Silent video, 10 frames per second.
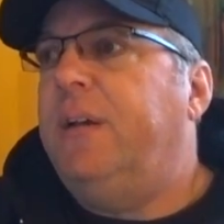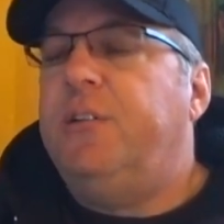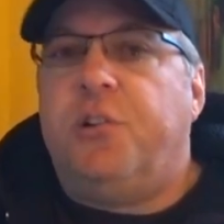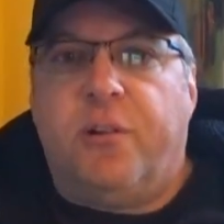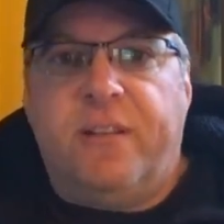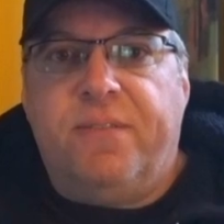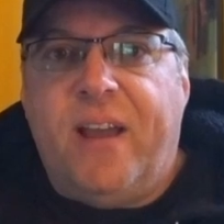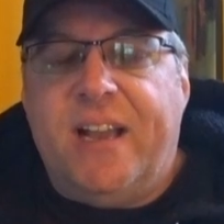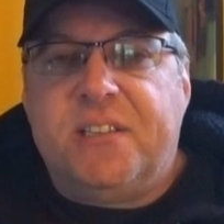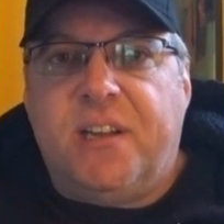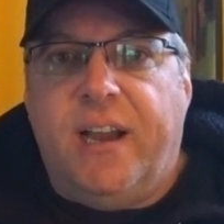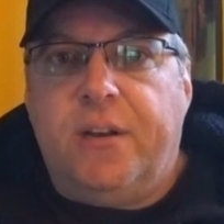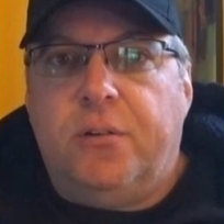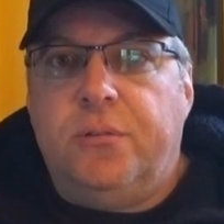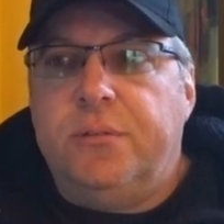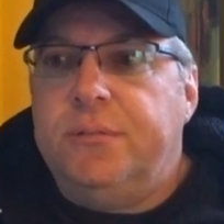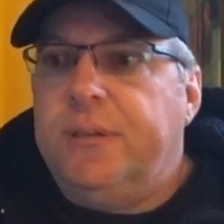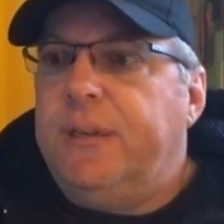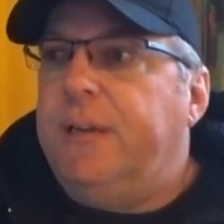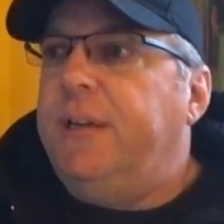during fast idle.
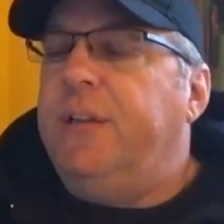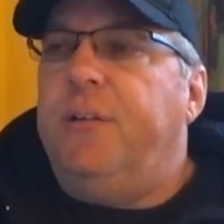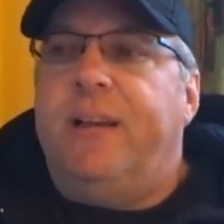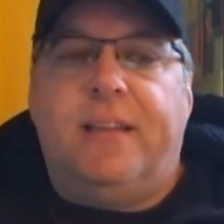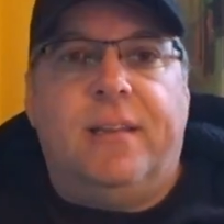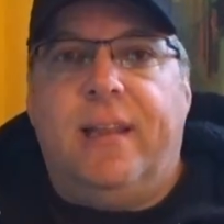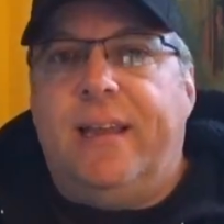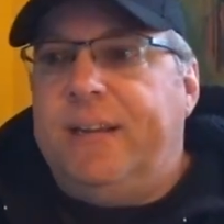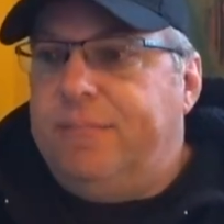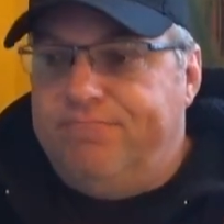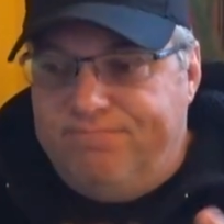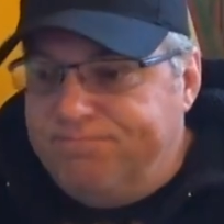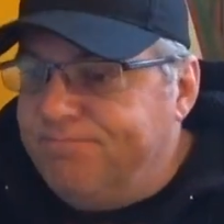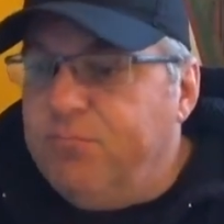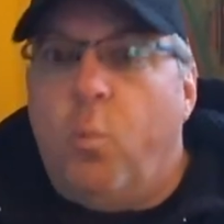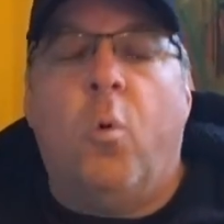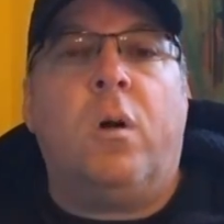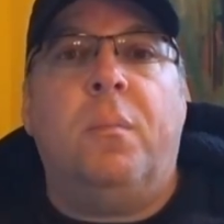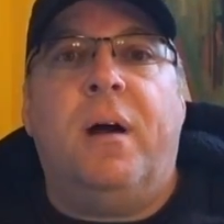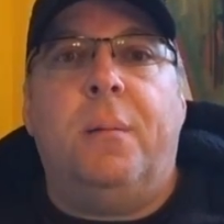You had to let it
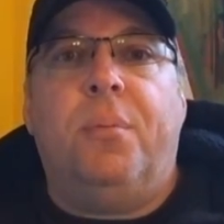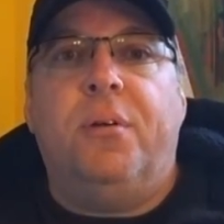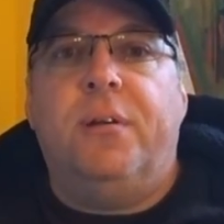warm up,